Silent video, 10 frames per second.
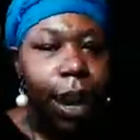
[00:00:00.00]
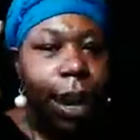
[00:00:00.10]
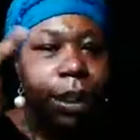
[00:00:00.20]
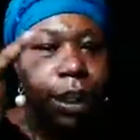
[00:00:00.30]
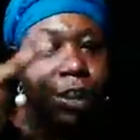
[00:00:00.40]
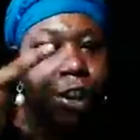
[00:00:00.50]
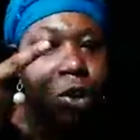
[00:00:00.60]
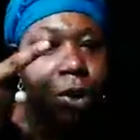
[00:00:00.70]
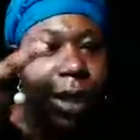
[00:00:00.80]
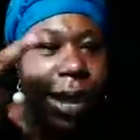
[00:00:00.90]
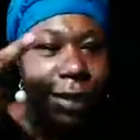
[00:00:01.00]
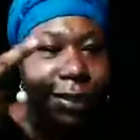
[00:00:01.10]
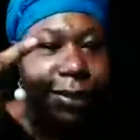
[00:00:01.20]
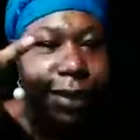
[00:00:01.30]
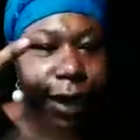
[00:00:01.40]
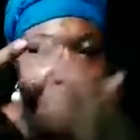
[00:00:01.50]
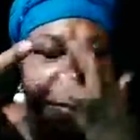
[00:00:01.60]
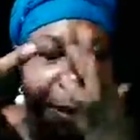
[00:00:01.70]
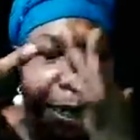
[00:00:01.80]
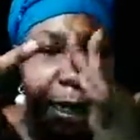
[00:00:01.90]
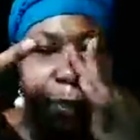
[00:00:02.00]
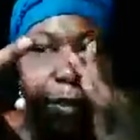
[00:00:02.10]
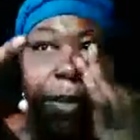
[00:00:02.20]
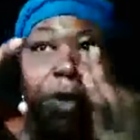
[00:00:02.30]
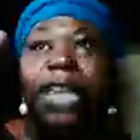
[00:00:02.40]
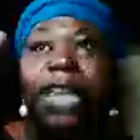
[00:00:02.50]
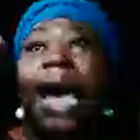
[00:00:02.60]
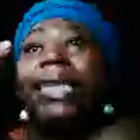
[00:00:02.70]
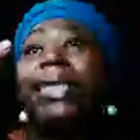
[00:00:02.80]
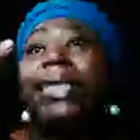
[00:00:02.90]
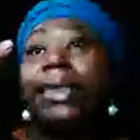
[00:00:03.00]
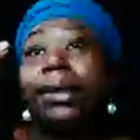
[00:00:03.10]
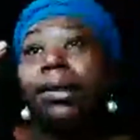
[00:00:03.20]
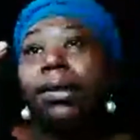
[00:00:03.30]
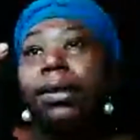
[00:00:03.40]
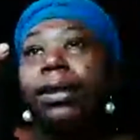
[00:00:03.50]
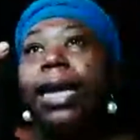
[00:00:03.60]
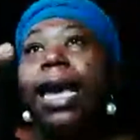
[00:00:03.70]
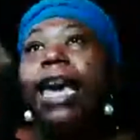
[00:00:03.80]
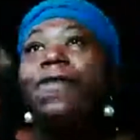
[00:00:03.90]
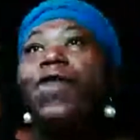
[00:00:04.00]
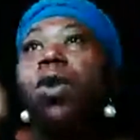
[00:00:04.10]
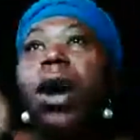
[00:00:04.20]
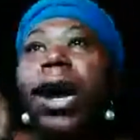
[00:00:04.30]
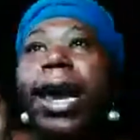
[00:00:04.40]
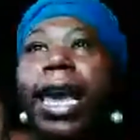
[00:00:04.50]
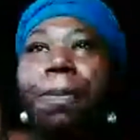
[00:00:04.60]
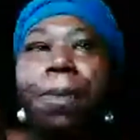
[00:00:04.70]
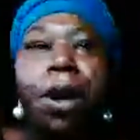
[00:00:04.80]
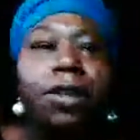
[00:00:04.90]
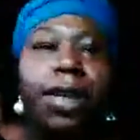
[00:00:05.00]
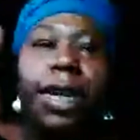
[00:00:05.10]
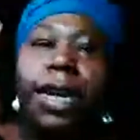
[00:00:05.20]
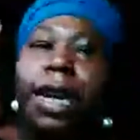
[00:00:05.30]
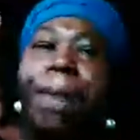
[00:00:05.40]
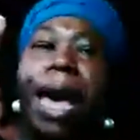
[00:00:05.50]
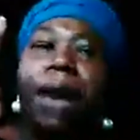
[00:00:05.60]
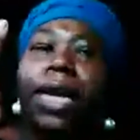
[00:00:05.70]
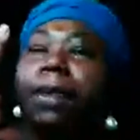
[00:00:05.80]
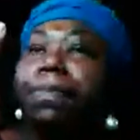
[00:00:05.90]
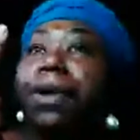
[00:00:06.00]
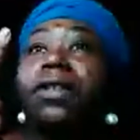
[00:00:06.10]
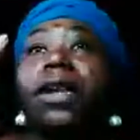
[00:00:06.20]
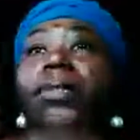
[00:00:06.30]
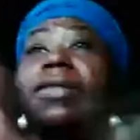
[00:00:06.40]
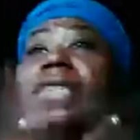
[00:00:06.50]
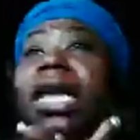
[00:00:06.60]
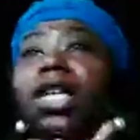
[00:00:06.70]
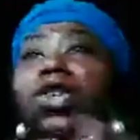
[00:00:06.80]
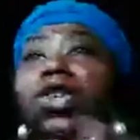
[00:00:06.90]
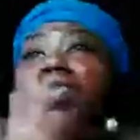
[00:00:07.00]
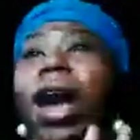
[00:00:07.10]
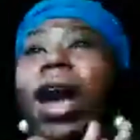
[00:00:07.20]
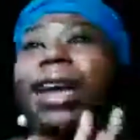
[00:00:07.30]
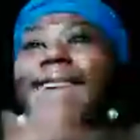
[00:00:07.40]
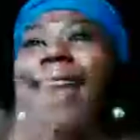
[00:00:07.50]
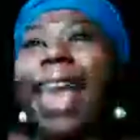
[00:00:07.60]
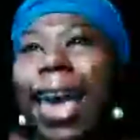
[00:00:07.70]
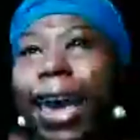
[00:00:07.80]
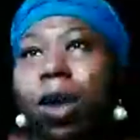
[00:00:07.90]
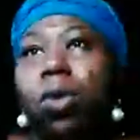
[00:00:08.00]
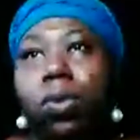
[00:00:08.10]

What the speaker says: In the two classes that I'm speaking of the most highly, if you are an it person and an about it person, I'm telling you right now,